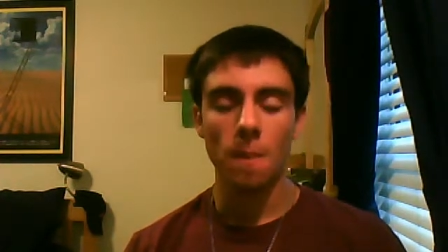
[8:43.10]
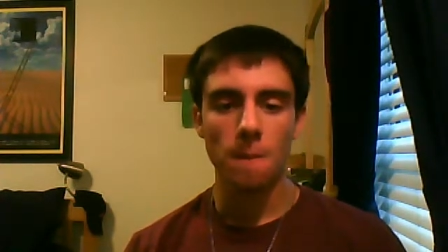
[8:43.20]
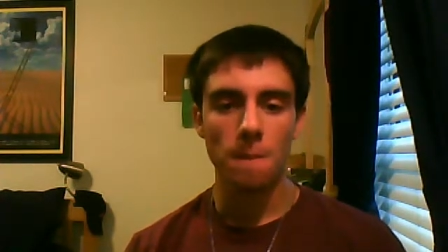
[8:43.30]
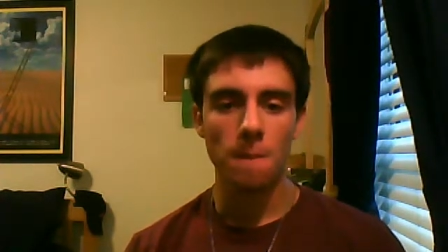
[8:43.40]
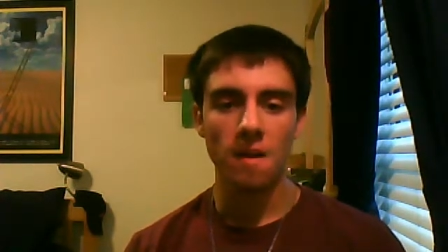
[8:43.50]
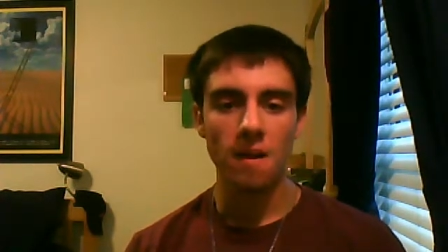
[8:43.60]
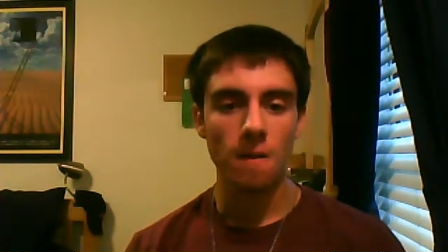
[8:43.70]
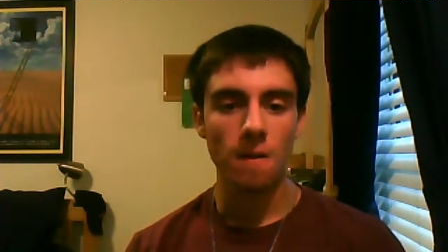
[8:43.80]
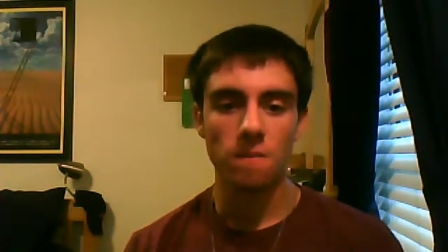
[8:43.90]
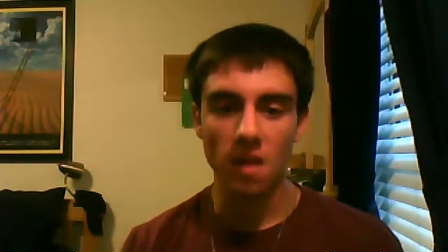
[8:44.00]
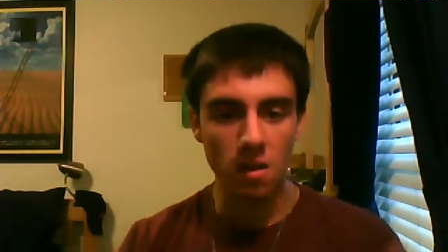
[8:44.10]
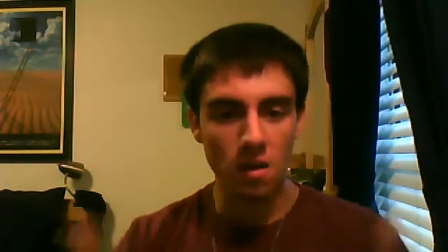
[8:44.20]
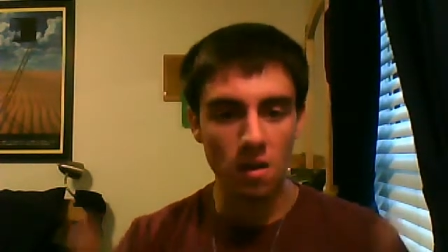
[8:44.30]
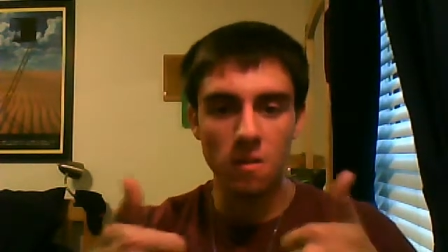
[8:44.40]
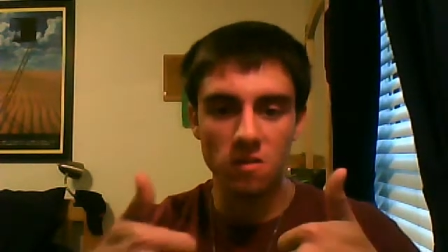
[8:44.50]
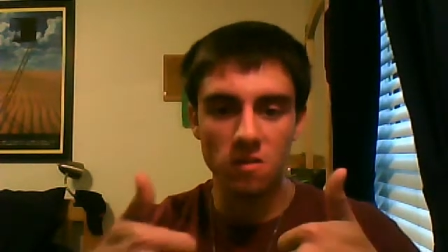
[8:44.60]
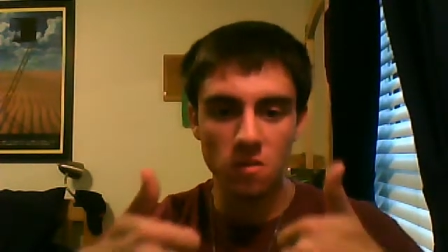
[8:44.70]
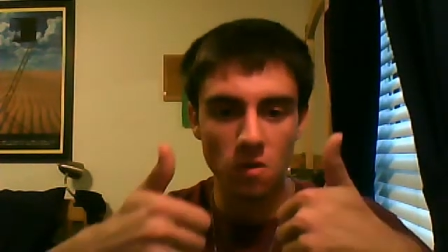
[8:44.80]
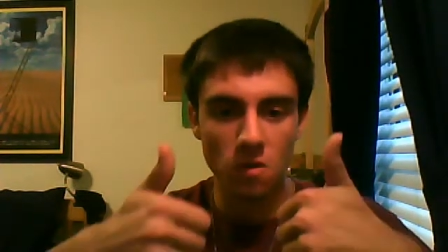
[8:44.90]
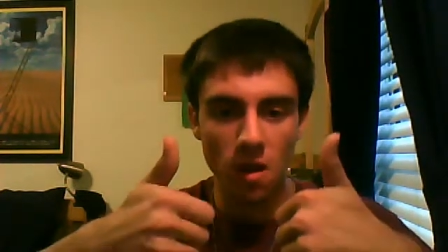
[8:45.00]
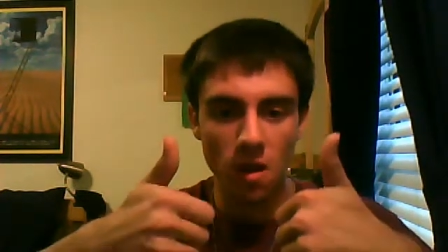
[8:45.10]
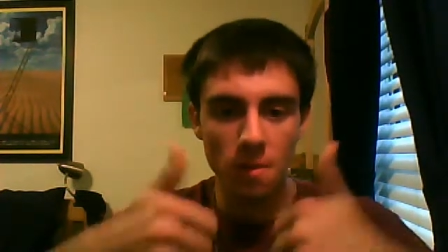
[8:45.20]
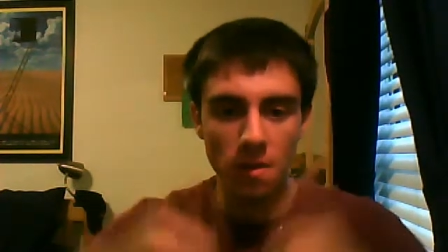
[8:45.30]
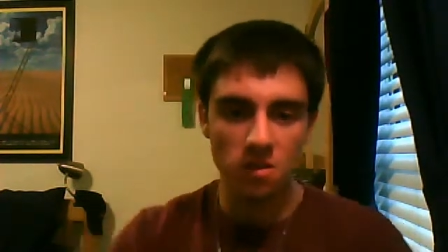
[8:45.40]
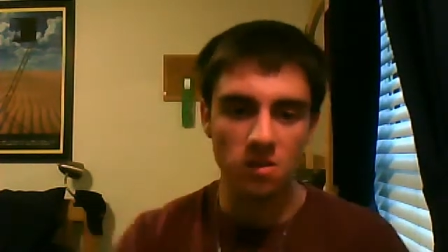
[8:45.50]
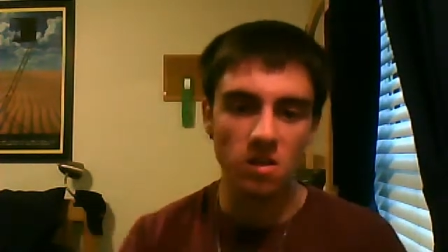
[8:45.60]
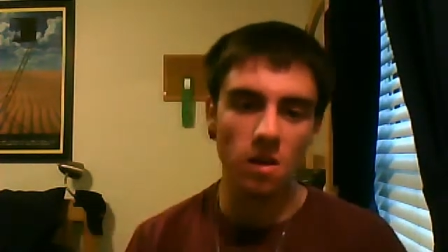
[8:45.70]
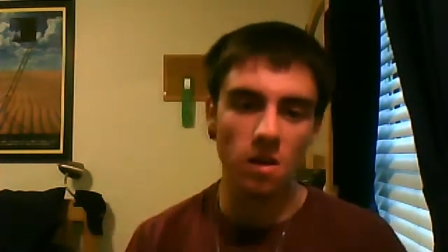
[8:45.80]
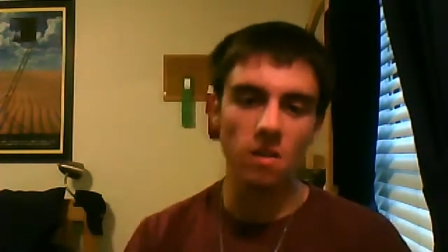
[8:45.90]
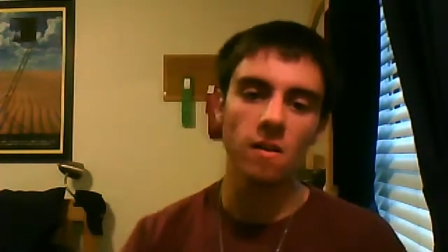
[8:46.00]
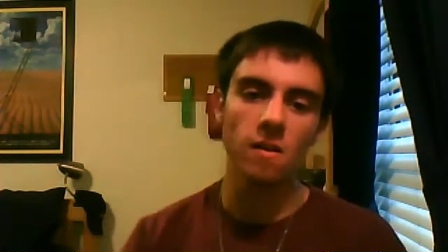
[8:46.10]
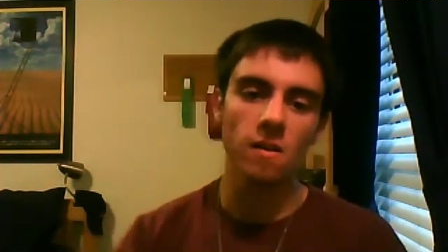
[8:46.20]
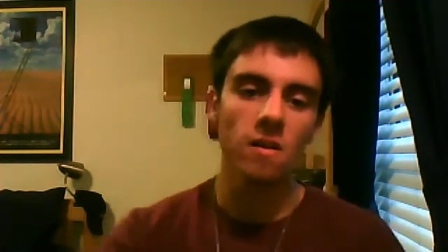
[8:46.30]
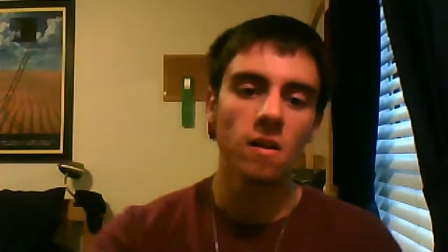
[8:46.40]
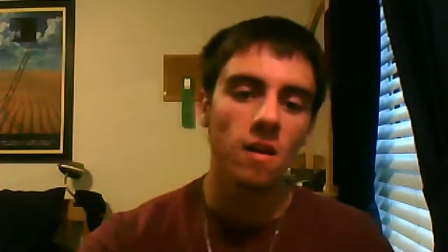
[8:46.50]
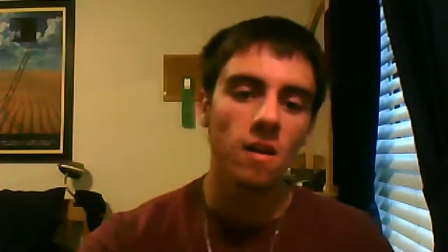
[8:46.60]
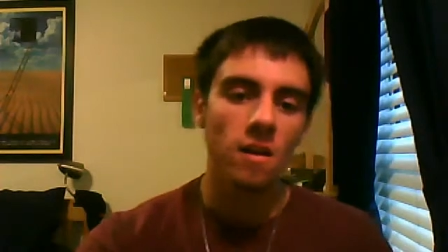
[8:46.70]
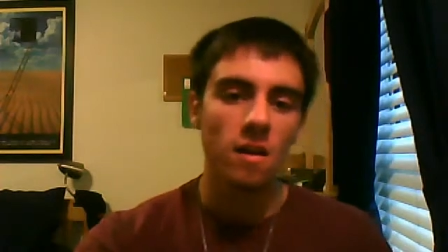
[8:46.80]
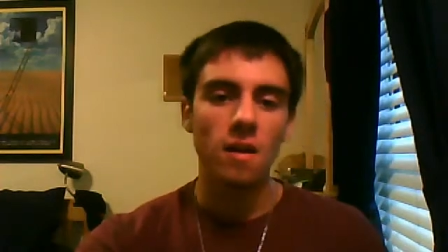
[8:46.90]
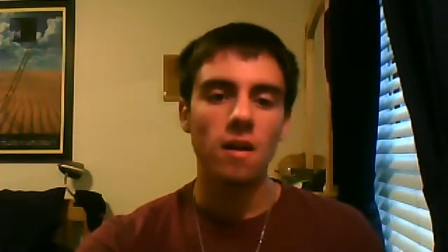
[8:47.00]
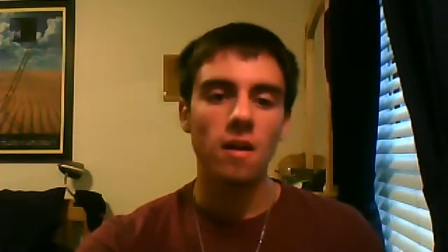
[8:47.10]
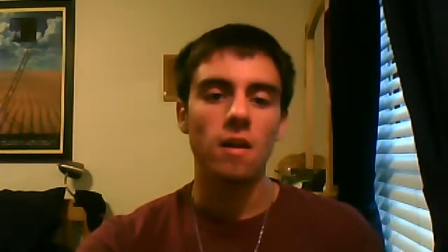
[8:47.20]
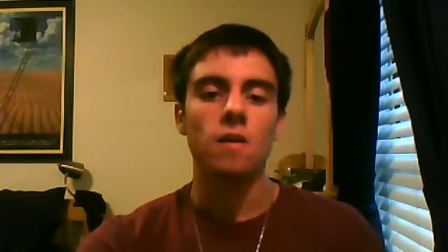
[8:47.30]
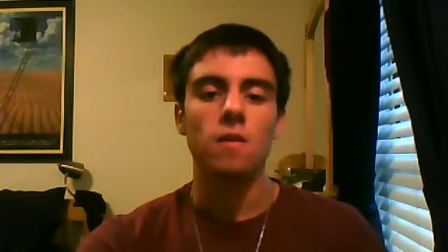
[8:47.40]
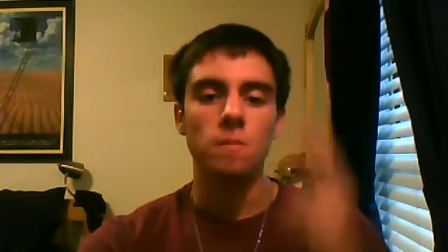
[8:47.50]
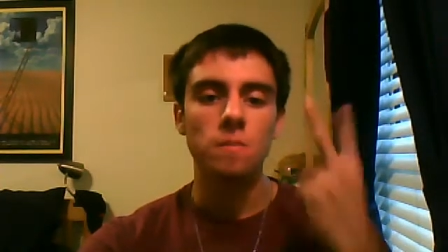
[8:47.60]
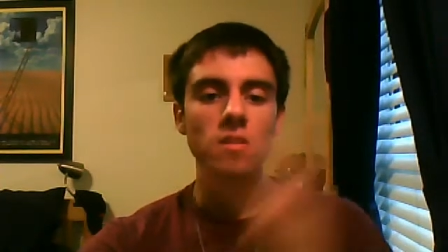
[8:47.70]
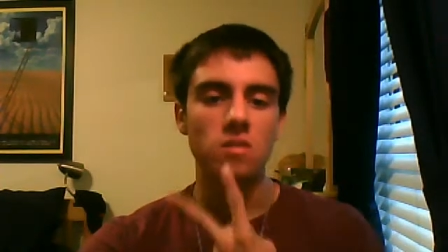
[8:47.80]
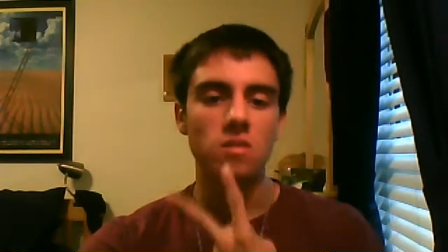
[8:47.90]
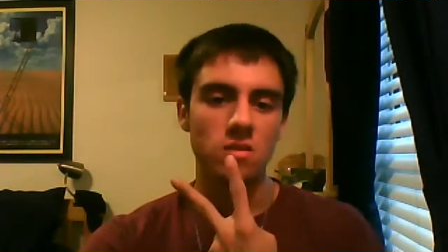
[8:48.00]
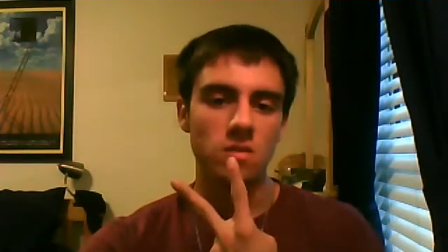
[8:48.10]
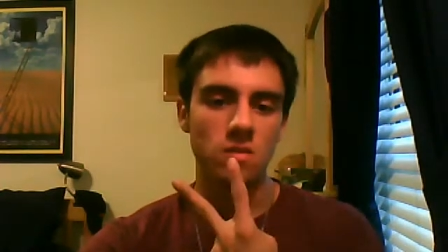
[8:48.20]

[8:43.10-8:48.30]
But yeah, like, comment, subscribe. I'll see y'all later, and peace.